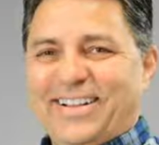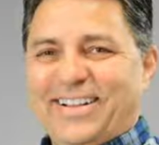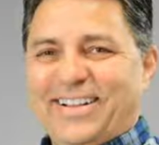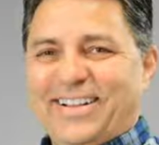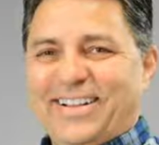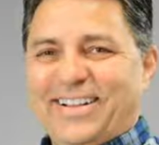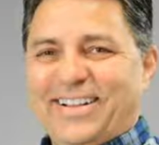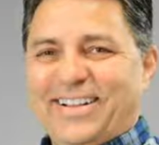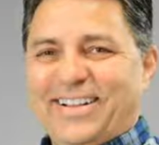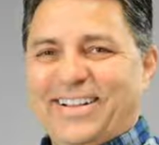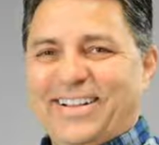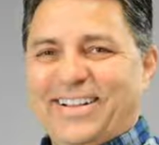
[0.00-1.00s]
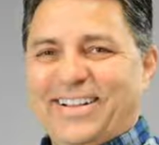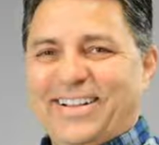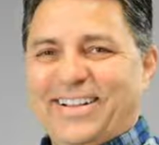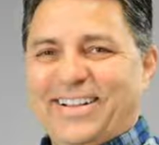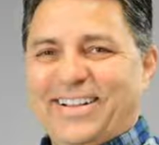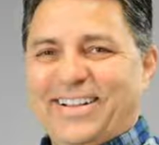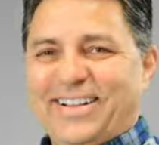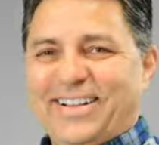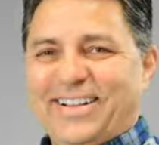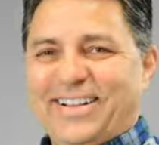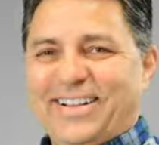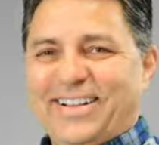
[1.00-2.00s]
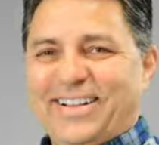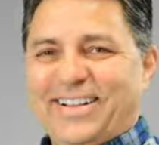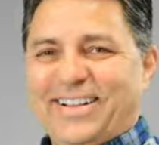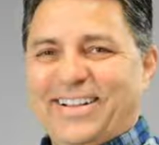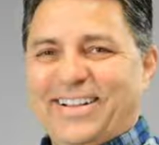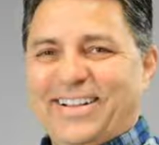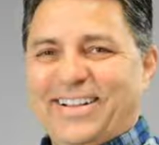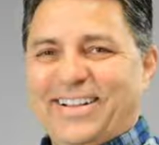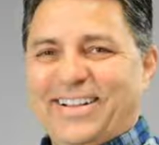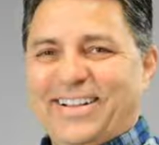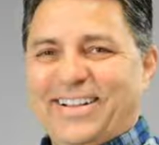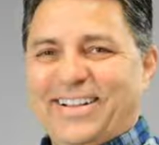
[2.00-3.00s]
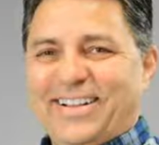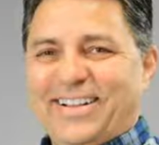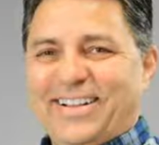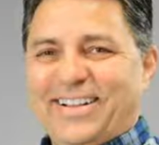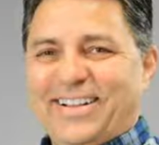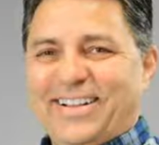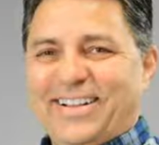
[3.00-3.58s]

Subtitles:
(no lip movement)